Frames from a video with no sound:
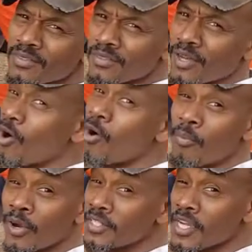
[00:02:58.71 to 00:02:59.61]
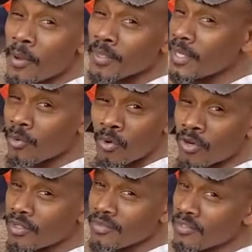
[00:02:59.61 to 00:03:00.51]
the Homeboy Shopping
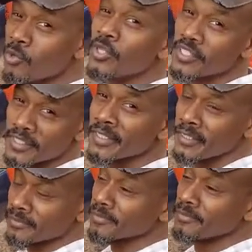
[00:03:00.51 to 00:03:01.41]
Network, do it yourself,